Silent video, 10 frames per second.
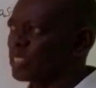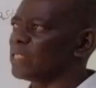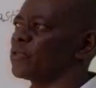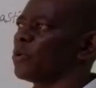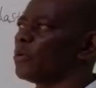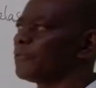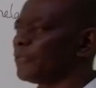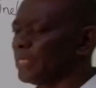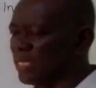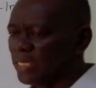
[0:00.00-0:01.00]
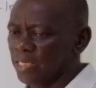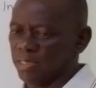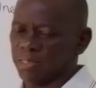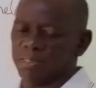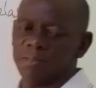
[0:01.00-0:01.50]
which is
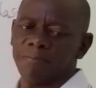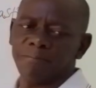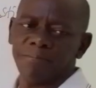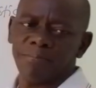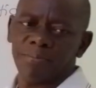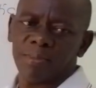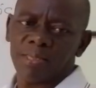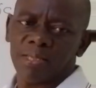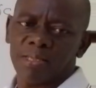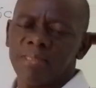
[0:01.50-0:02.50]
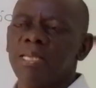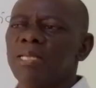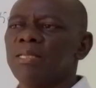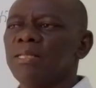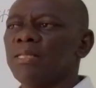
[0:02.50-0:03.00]
convenient,
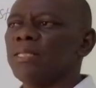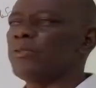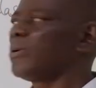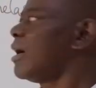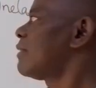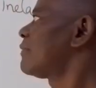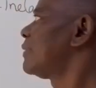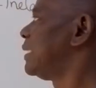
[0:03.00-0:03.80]
then it will have